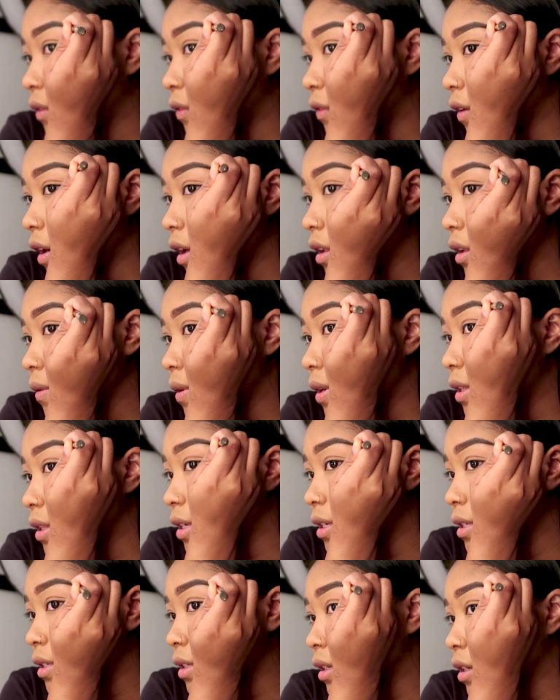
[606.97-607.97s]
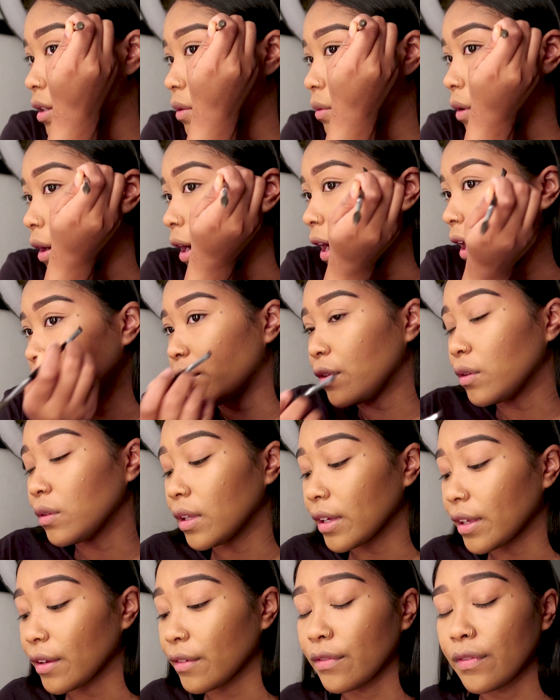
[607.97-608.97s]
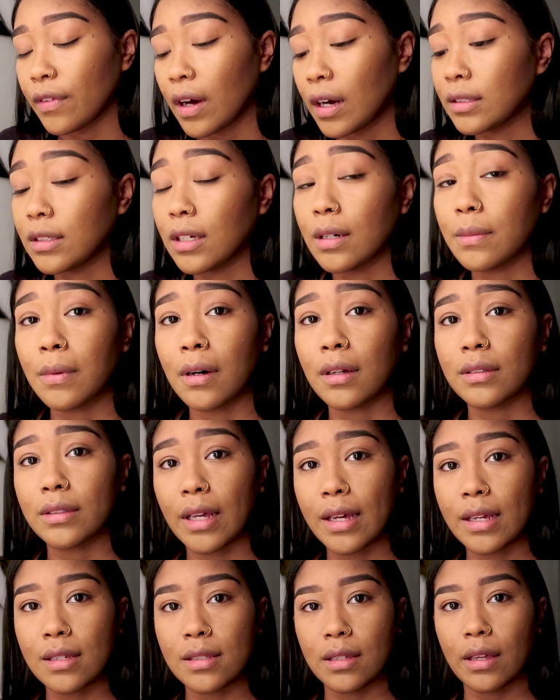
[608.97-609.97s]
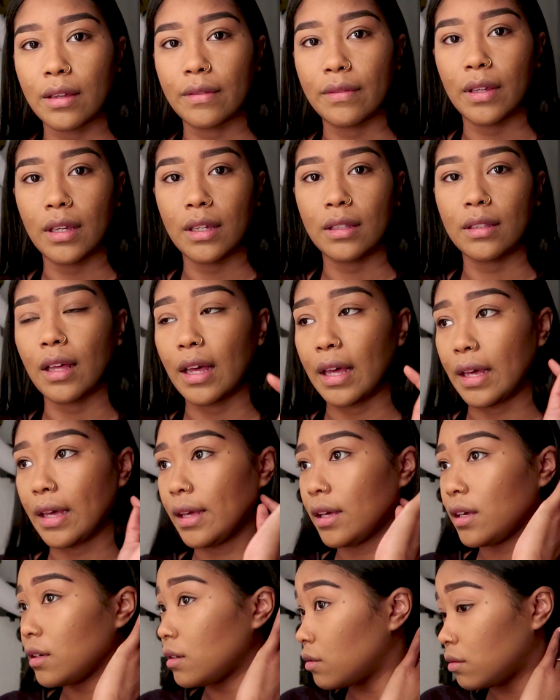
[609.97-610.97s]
following this look will have you looking fucked up on Thanksgiving. Like,